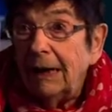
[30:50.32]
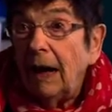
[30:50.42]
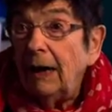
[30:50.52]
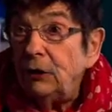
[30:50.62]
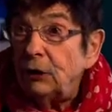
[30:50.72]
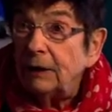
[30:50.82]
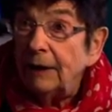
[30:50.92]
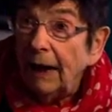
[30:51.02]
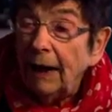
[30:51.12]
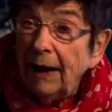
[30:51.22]
I just
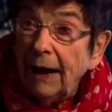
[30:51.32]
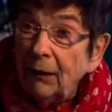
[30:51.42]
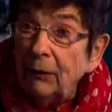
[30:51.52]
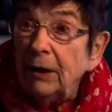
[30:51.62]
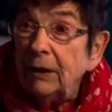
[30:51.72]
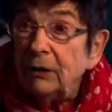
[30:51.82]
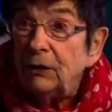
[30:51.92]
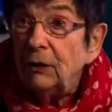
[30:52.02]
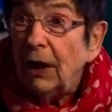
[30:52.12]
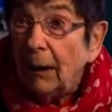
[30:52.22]
allow
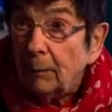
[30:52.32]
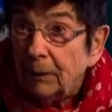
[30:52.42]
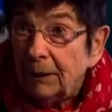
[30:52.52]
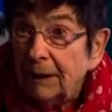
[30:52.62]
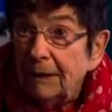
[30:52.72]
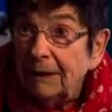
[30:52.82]
things to happen.